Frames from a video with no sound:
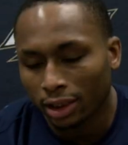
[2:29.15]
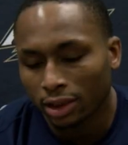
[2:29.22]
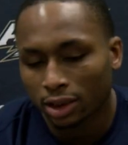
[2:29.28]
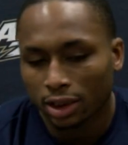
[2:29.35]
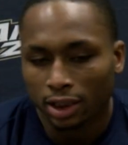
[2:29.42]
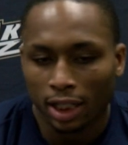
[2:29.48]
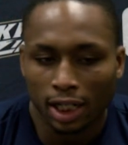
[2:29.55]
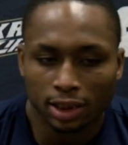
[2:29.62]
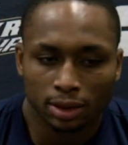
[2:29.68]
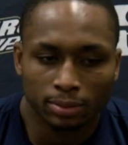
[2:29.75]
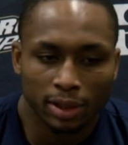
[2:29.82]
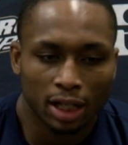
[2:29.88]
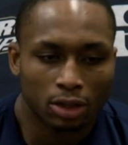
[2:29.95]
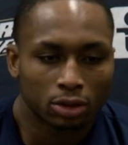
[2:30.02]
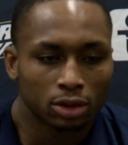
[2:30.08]
it's just a constant
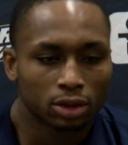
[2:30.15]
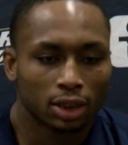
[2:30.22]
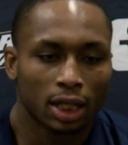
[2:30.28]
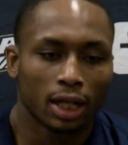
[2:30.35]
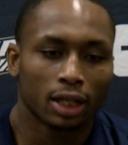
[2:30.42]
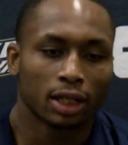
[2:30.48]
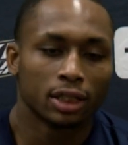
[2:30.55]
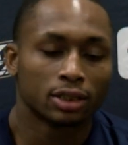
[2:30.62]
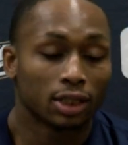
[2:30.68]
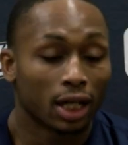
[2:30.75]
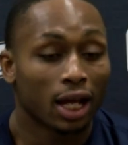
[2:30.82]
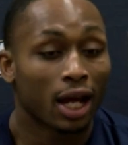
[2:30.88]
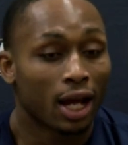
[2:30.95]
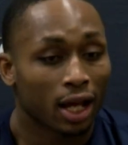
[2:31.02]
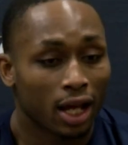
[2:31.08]
battle. Like,
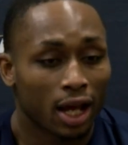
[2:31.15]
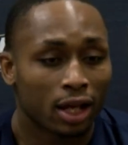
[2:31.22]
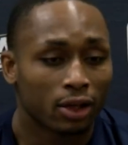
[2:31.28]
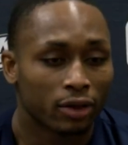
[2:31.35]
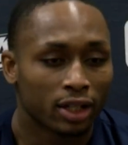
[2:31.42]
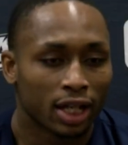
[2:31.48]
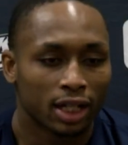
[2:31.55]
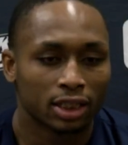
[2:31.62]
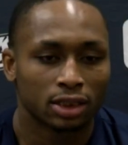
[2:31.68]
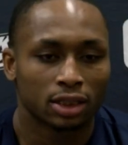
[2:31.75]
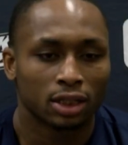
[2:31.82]
I agree that he's